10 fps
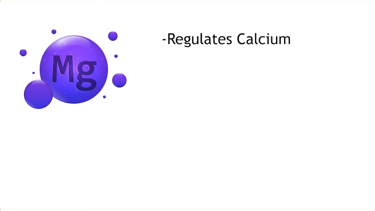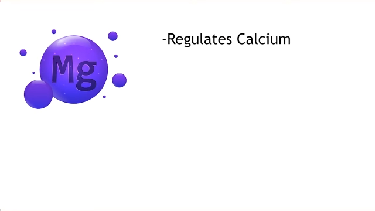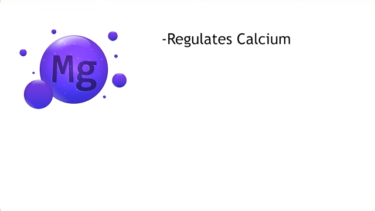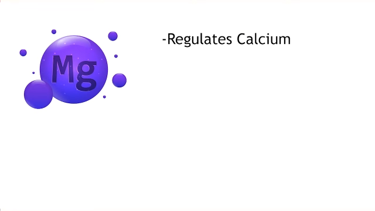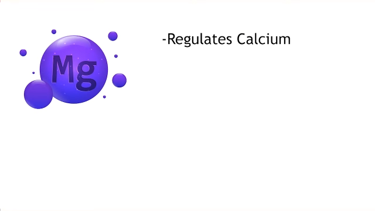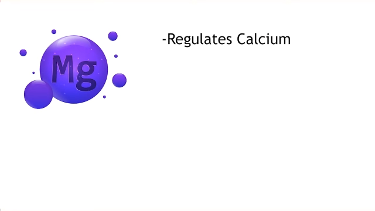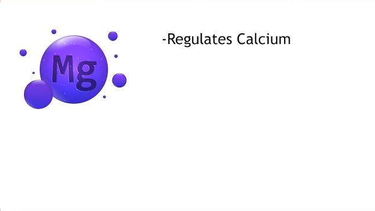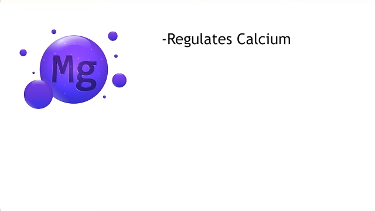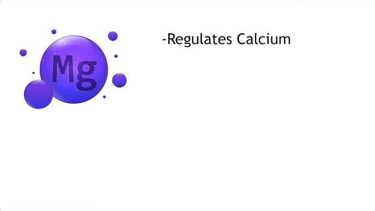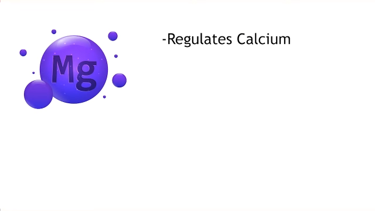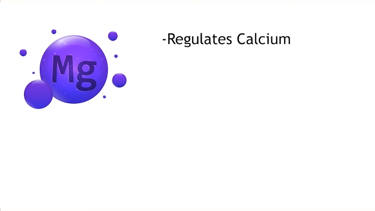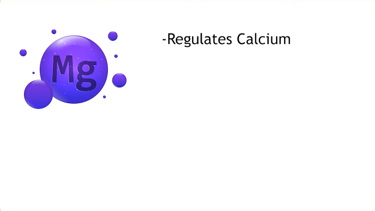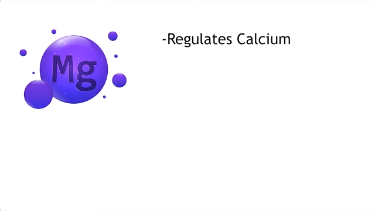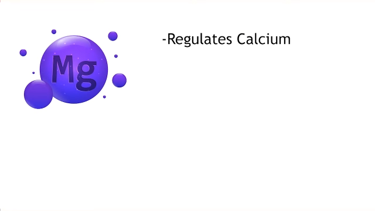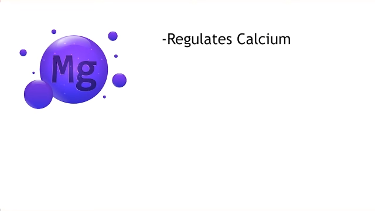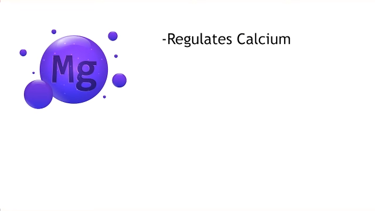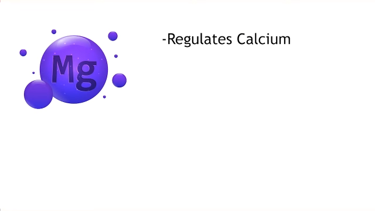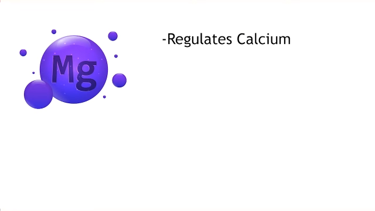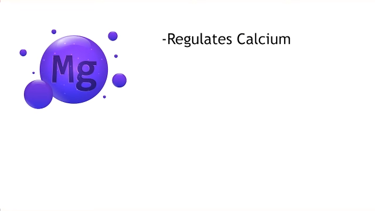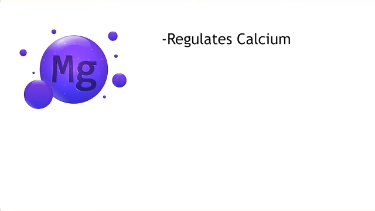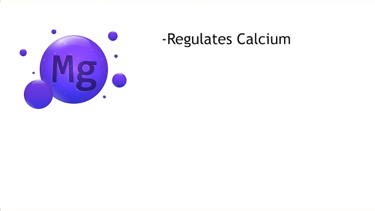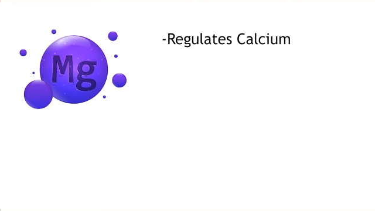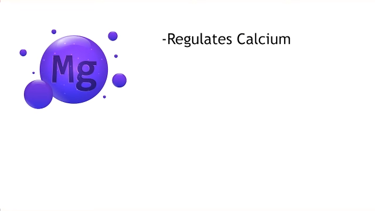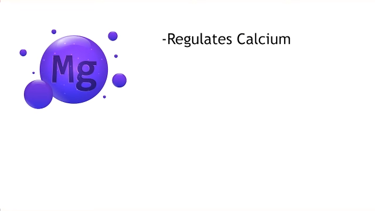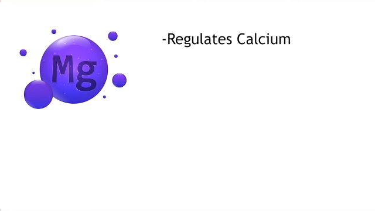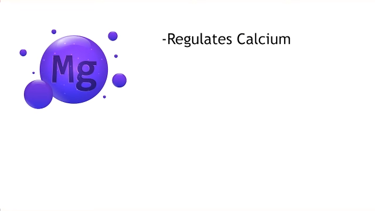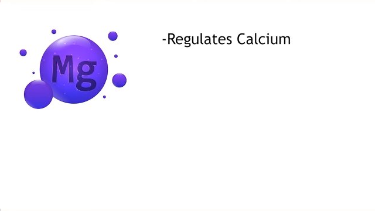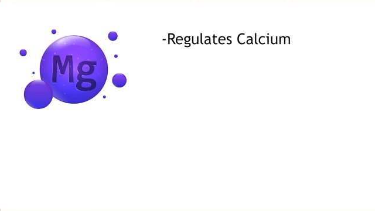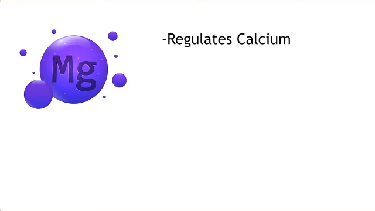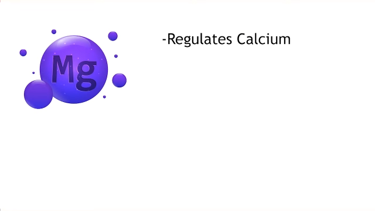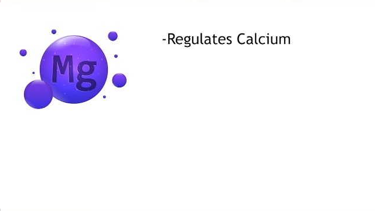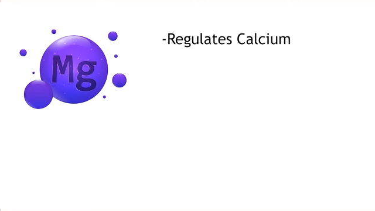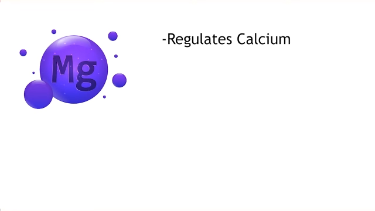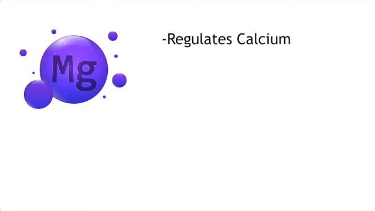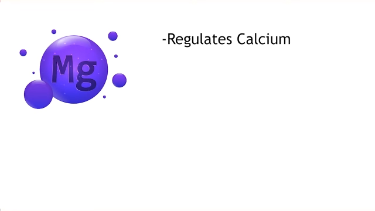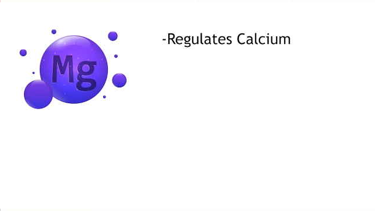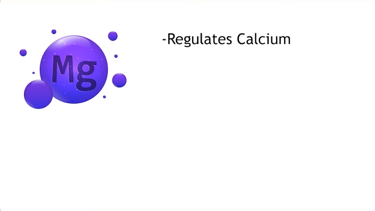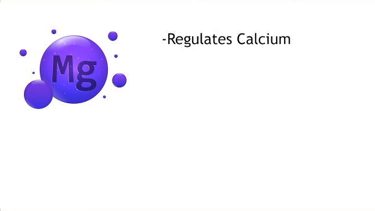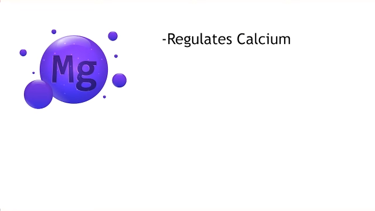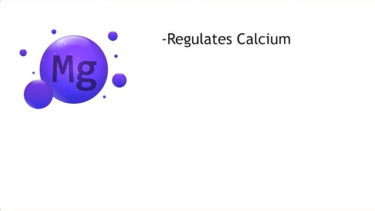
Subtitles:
[unreadable: no face in view]